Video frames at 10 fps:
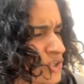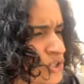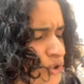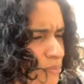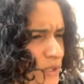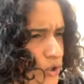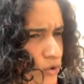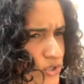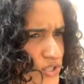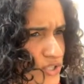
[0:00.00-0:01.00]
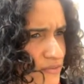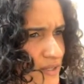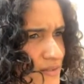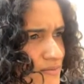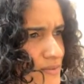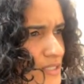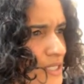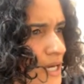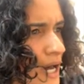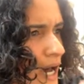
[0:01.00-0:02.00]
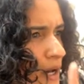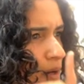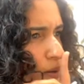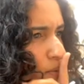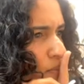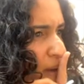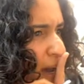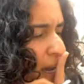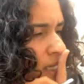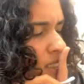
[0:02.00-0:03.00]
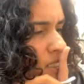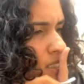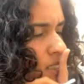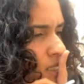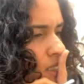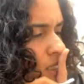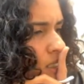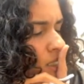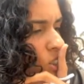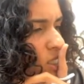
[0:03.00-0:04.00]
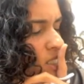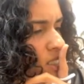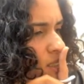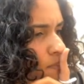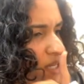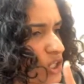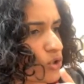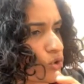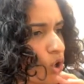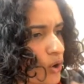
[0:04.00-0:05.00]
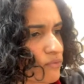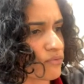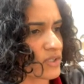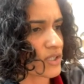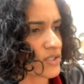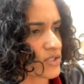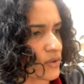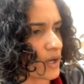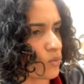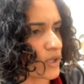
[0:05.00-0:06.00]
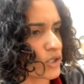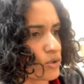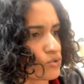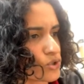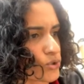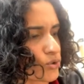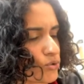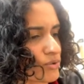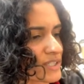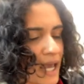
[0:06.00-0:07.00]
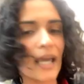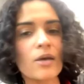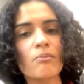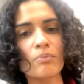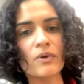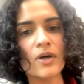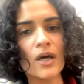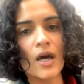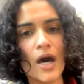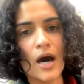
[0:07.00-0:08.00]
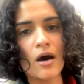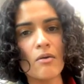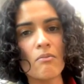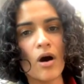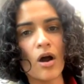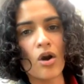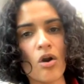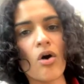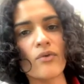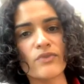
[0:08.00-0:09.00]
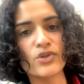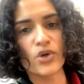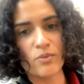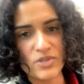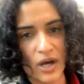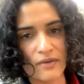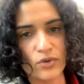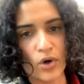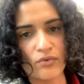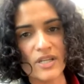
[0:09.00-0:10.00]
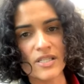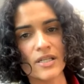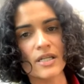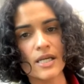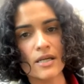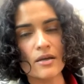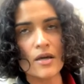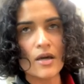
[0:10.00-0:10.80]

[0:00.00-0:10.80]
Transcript: to not be conscious of it, and just to make you confident so that when you do take, a lot of the jobs that I've got recently,